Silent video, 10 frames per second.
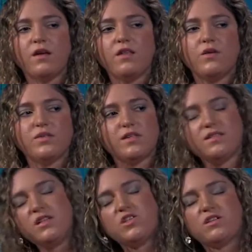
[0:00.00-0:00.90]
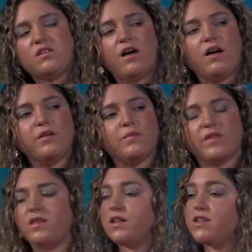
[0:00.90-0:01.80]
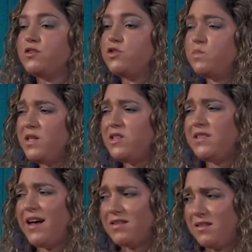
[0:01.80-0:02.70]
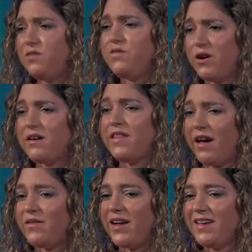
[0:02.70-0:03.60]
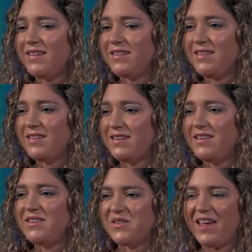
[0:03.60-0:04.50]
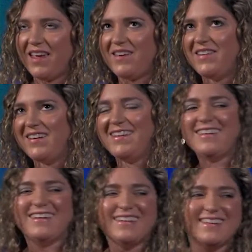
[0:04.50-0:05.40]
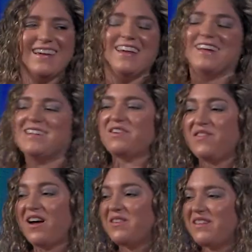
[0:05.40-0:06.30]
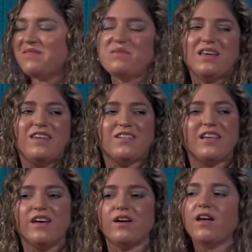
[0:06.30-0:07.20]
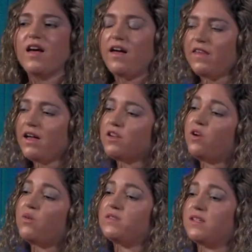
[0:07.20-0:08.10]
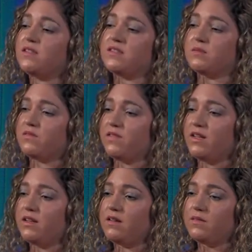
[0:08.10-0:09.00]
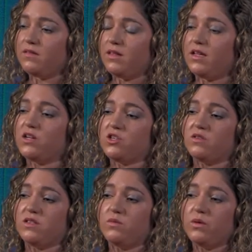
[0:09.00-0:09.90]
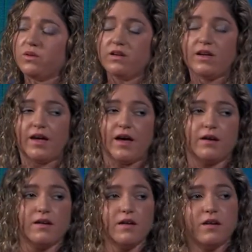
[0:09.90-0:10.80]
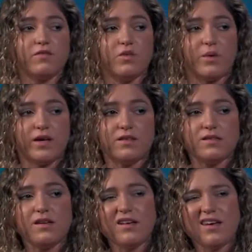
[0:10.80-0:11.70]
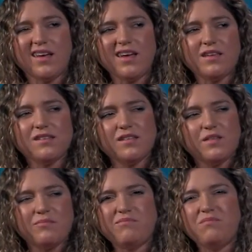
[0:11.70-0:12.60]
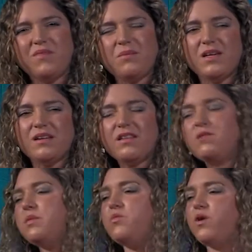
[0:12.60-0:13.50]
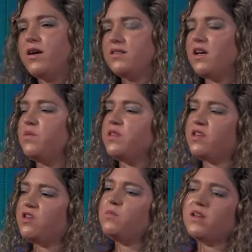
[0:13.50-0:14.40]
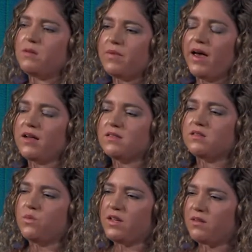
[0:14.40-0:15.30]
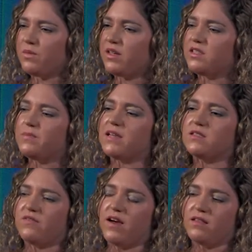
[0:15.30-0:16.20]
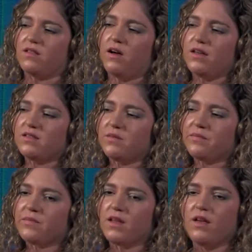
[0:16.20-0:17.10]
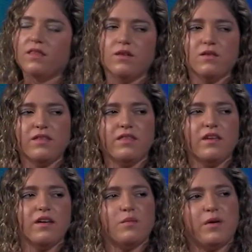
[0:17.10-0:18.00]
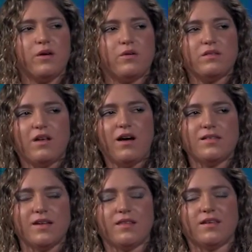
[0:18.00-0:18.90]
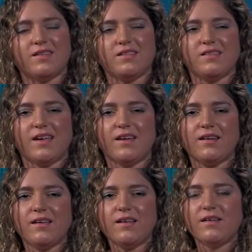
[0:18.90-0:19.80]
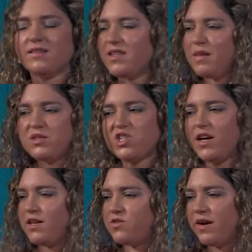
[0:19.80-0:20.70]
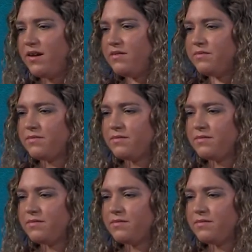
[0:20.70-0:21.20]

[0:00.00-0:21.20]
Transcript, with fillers: There was an additional law, the Endangered Species Act. You've heard of that, right? Okay, good. Following a year later, and that coned in some of the issues that we were looking at for whales, and maybe a little bit more dealt with the human impacts, so we can really specify the laws. The only thing about laws like this is that times change, right?